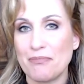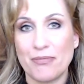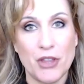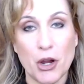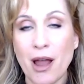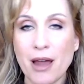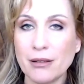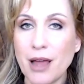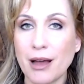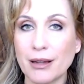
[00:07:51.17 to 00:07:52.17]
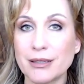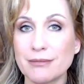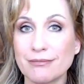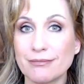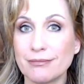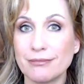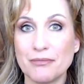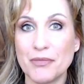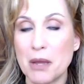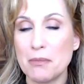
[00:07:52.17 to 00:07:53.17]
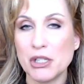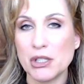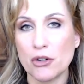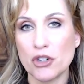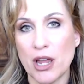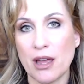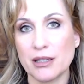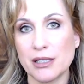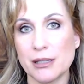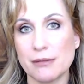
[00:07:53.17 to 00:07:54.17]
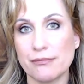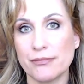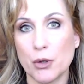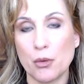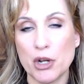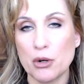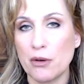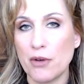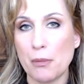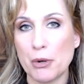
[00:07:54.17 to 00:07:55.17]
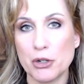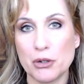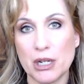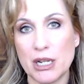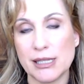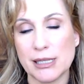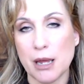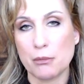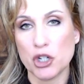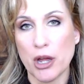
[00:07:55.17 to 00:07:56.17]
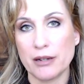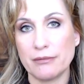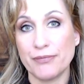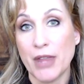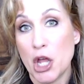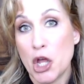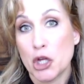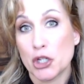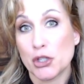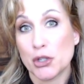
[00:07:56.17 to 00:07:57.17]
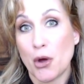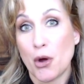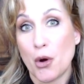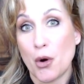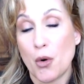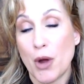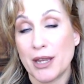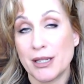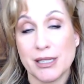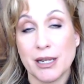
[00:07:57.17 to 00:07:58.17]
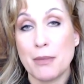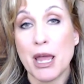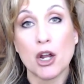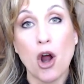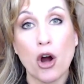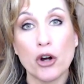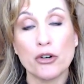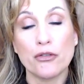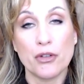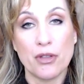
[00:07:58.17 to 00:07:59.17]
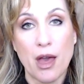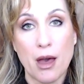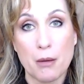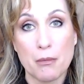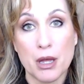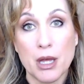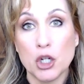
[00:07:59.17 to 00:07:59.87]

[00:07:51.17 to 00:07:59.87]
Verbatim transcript: they're out of luck. They missed their chance the window of opportunity slam shut. So, and it's going to make it harder for them